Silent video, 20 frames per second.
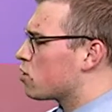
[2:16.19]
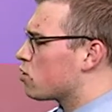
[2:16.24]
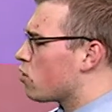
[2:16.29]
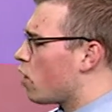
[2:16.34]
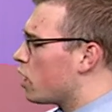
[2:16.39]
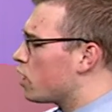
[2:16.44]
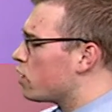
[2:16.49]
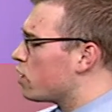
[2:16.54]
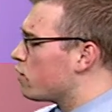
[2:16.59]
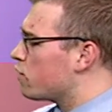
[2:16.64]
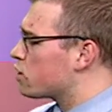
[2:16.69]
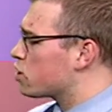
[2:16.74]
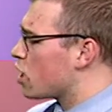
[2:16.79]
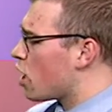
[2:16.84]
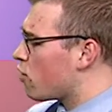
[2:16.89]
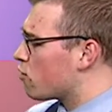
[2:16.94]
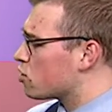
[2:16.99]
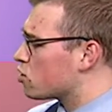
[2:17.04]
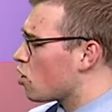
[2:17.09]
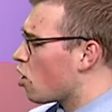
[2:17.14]
likely
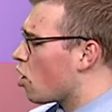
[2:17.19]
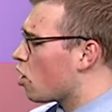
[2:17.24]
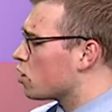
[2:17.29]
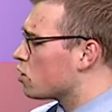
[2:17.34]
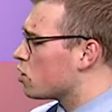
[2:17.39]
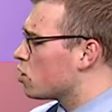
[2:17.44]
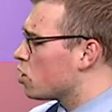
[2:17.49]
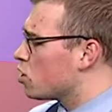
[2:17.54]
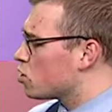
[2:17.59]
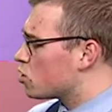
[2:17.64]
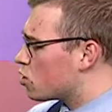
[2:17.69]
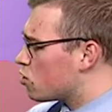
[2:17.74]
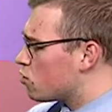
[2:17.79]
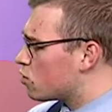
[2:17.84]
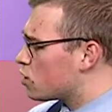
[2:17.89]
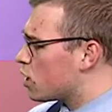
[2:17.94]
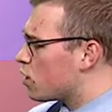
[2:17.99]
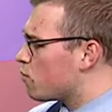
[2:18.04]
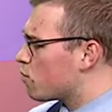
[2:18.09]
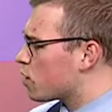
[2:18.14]
showers on
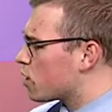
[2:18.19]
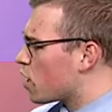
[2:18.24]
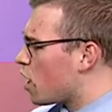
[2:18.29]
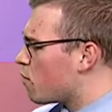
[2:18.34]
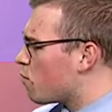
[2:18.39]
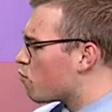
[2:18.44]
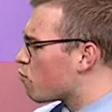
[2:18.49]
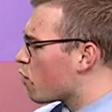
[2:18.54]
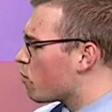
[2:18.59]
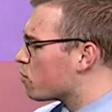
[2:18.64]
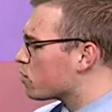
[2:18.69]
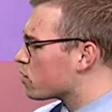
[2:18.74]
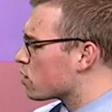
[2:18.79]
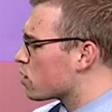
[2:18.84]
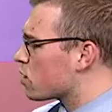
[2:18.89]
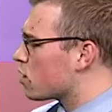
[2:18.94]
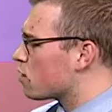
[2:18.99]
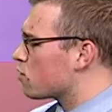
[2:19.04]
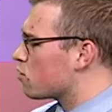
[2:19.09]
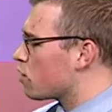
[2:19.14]
Tuesday with a couple rumbles of
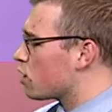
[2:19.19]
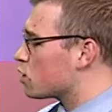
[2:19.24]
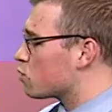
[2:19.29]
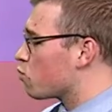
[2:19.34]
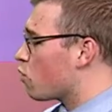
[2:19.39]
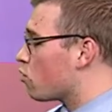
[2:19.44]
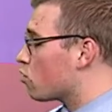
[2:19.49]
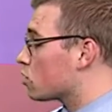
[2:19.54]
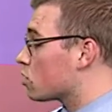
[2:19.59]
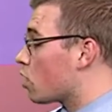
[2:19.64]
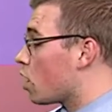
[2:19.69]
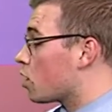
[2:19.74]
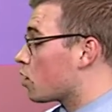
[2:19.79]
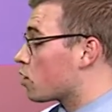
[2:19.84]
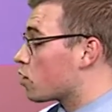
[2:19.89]
thunder as well as on